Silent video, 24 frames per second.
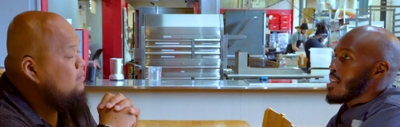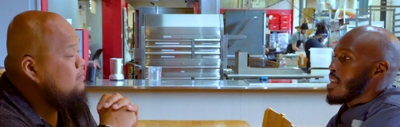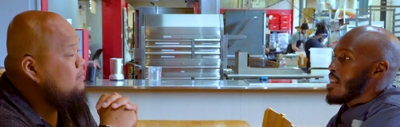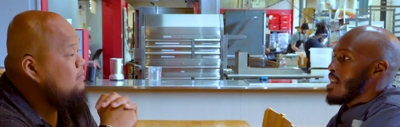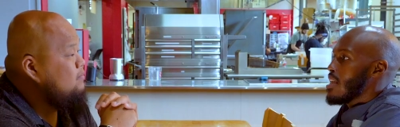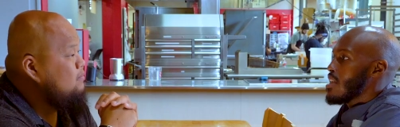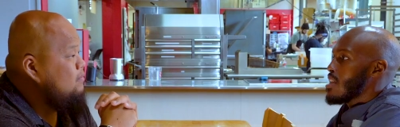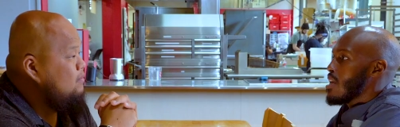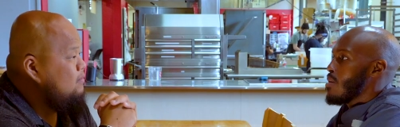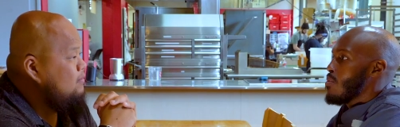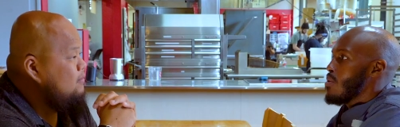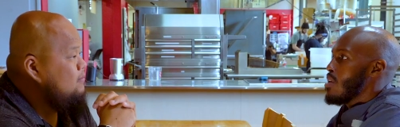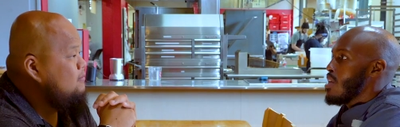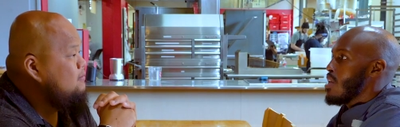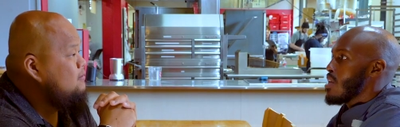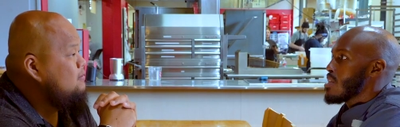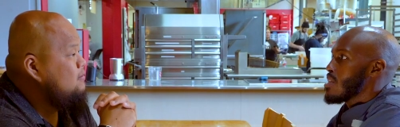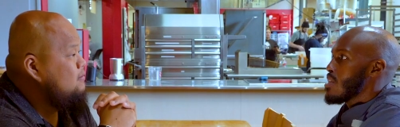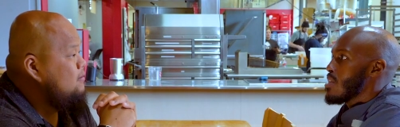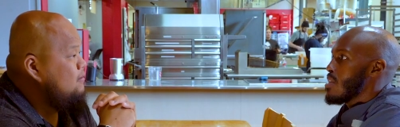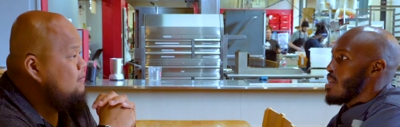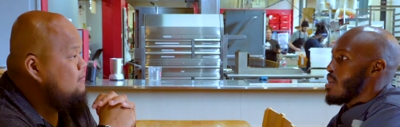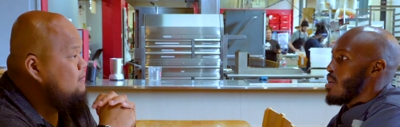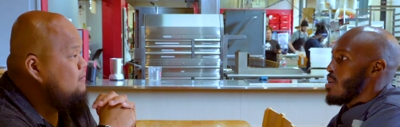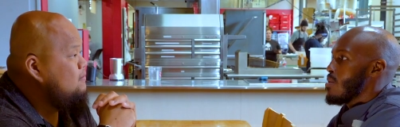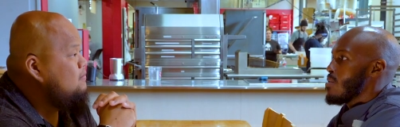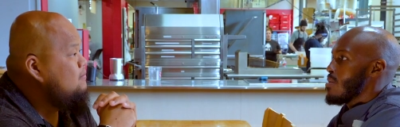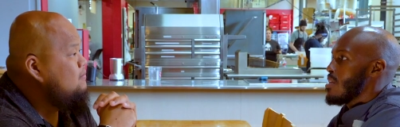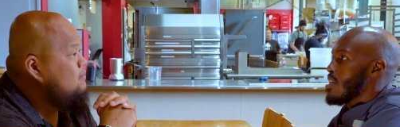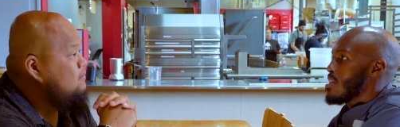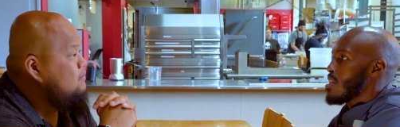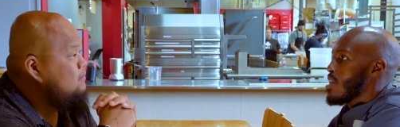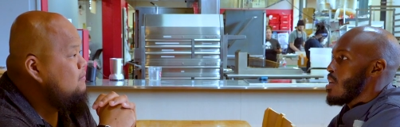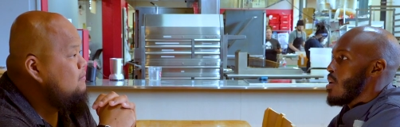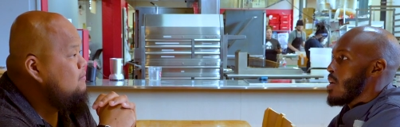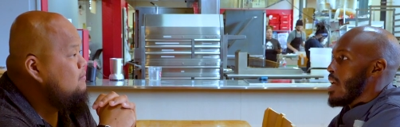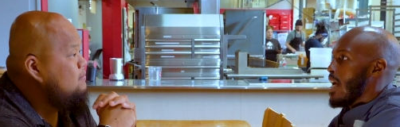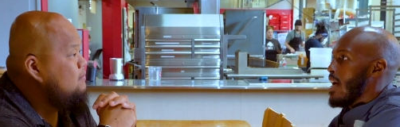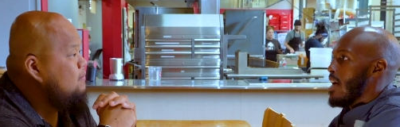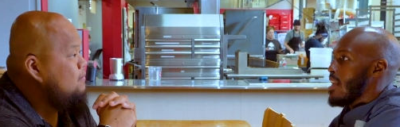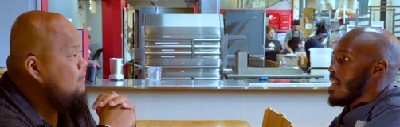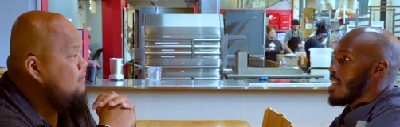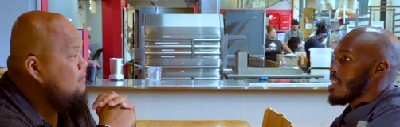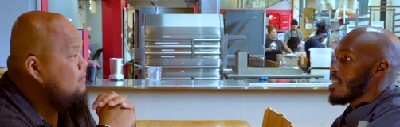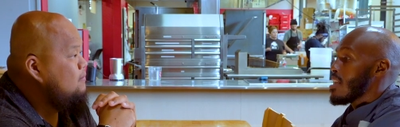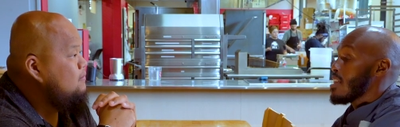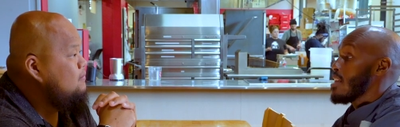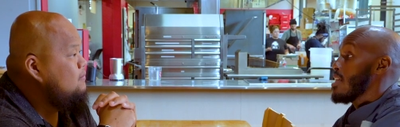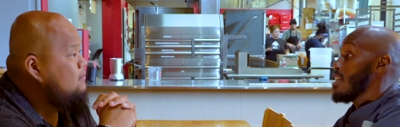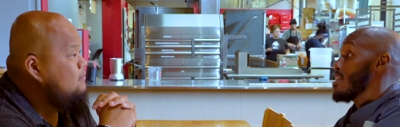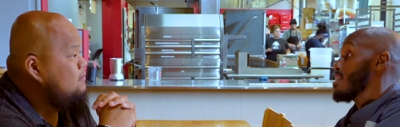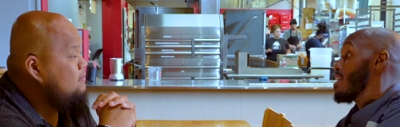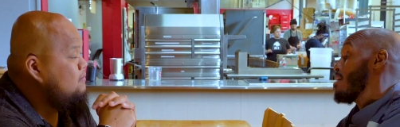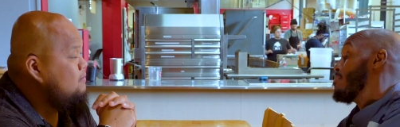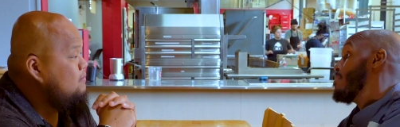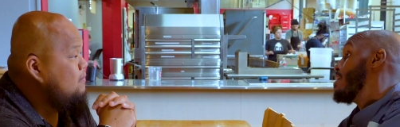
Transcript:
Speaker 1: That's the thing that we need to look at is the things